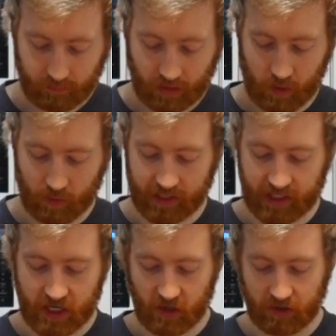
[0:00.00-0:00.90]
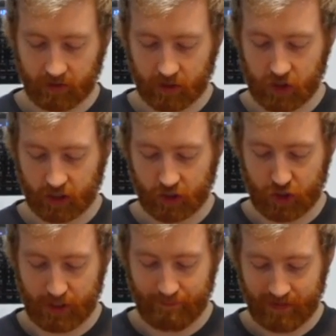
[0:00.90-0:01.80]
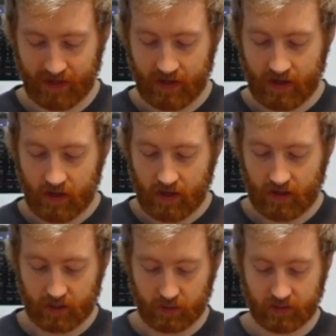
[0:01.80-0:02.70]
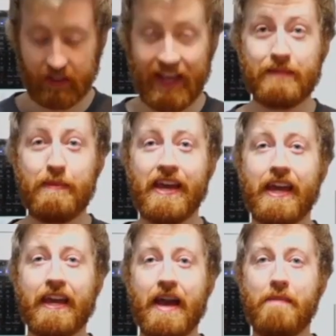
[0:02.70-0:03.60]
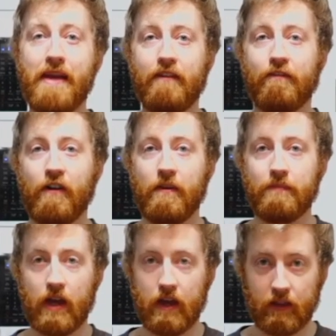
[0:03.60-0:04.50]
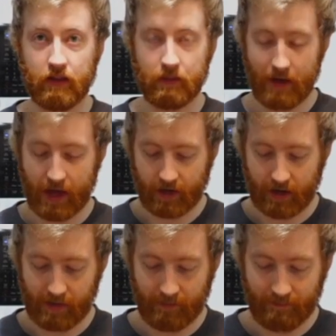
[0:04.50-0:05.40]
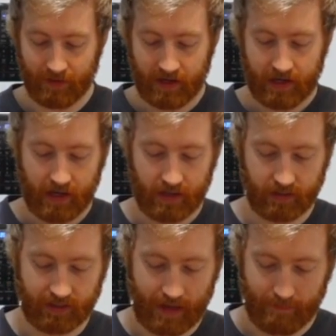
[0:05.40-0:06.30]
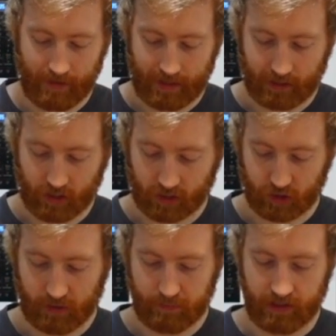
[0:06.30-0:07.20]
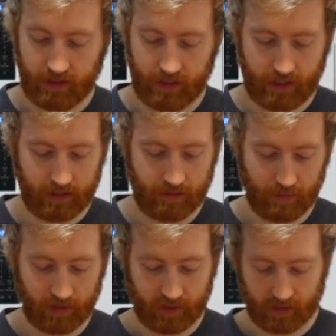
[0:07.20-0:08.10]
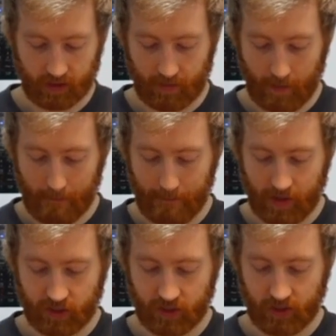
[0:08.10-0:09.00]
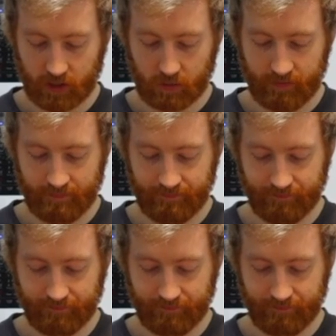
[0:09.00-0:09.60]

One thing to note though with the chocolate chip, this was the last pancake I made from the little batter I made. And there's not many chocolate chips in these, but there's a bunch in this one.